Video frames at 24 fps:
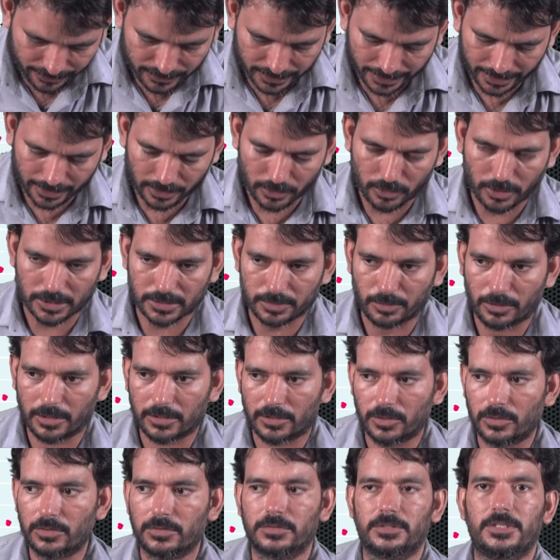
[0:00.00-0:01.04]
cycle cost bole
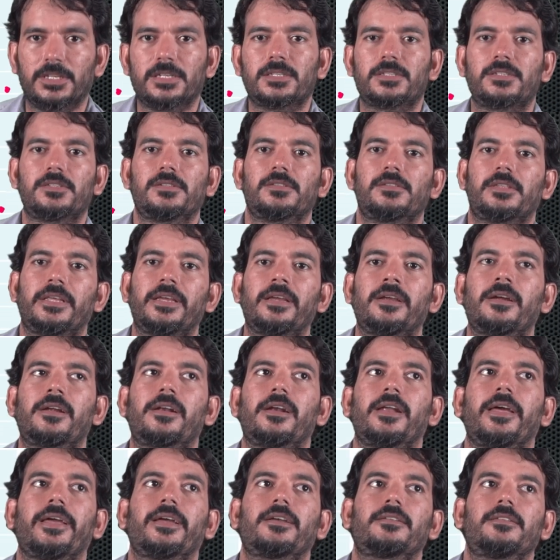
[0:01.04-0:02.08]
to just think
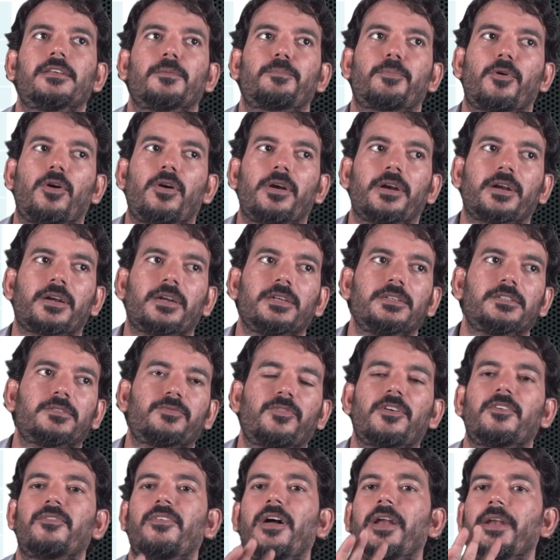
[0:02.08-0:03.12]
like the product is
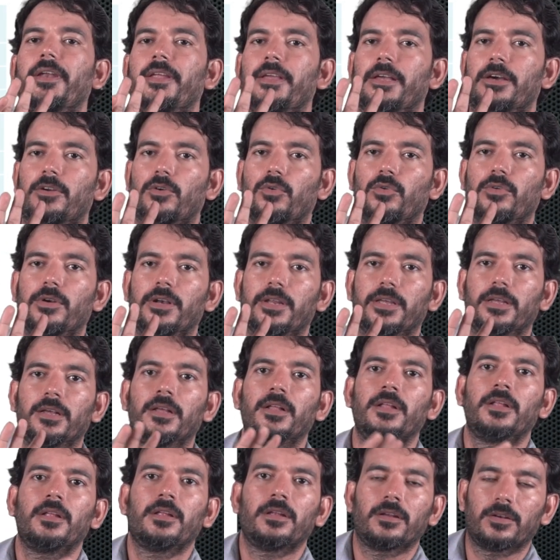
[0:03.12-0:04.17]
for 1 year only.
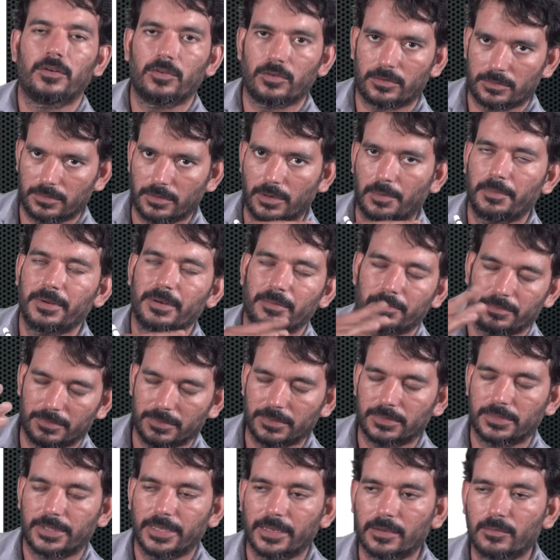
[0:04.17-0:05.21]
Look, I
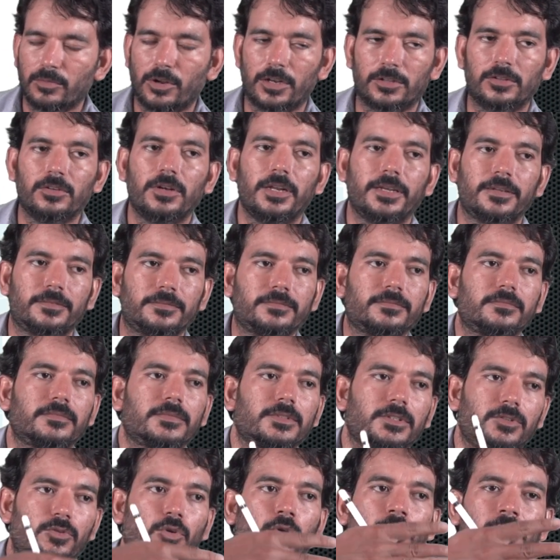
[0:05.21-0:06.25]
mean, think bole to like,
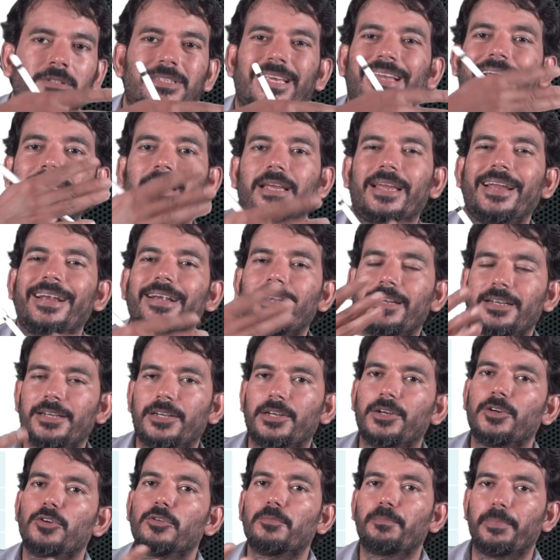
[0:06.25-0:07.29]
don't segregate
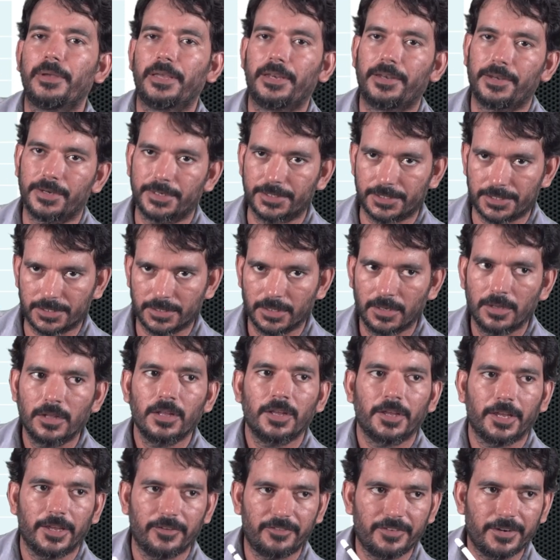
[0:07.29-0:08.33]
it into periods.
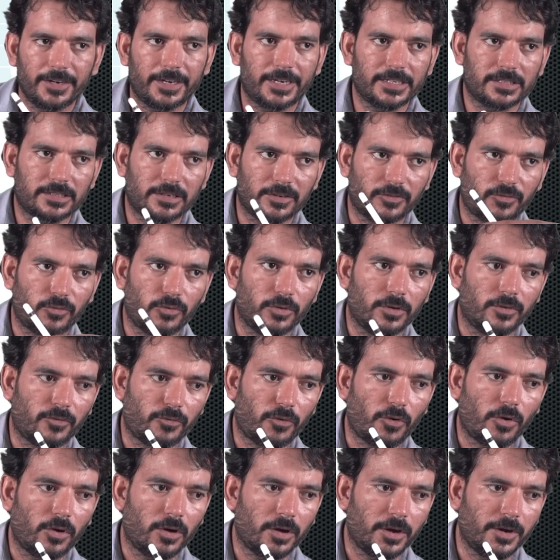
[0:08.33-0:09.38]
If it
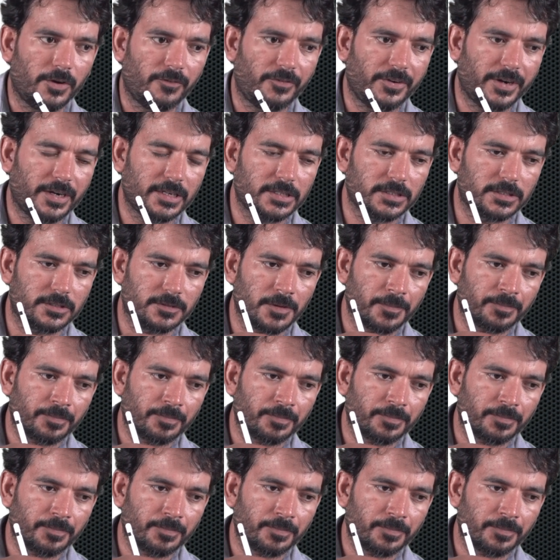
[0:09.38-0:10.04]
is